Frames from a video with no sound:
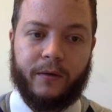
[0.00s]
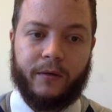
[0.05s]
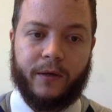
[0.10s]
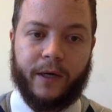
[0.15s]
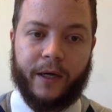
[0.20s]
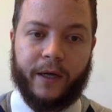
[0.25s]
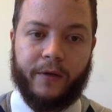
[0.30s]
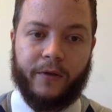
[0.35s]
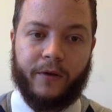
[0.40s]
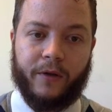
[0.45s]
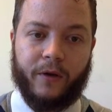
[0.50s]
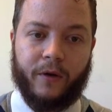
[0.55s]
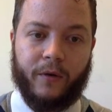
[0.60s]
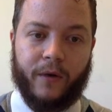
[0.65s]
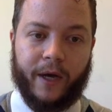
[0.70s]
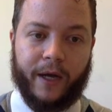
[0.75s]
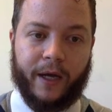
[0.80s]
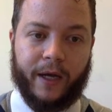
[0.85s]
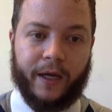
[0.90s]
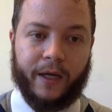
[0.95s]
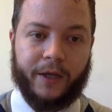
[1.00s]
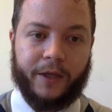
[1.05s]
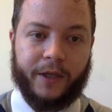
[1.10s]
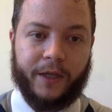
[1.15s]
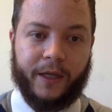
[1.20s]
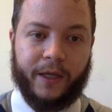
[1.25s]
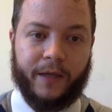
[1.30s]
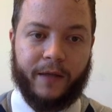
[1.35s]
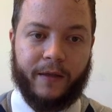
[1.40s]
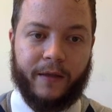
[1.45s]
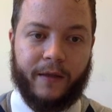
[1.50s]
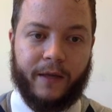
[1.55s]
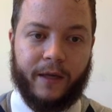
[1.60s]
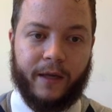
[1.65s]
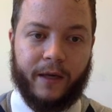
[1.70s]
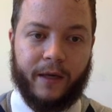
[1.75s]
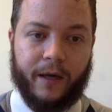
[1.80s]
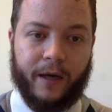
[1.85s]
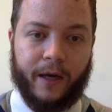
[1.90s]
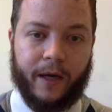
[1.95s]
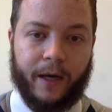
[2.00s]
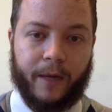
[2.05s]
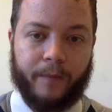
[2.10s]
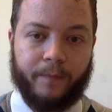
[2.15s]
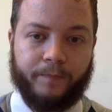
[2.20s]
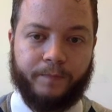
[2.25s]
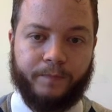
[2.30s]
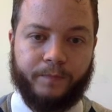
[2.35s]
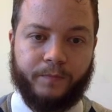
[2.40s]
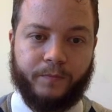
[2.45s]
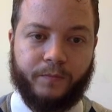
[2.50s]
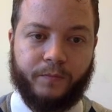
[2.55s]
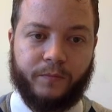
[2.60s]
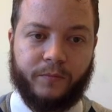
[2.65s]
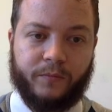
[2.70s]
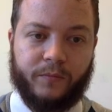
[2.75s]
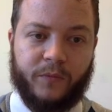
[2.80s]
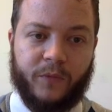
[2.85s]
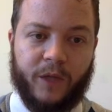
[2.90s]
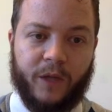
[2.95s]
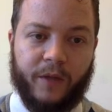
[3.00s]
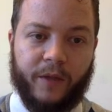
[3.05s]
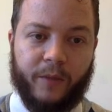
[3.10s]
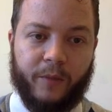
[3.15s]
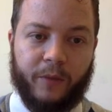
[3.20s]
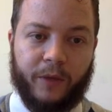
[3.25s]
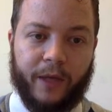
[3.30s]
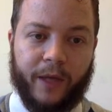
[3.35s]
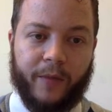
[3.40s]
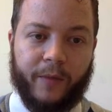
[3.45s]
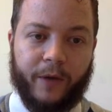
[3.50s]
right? So I can actually hit the um, the play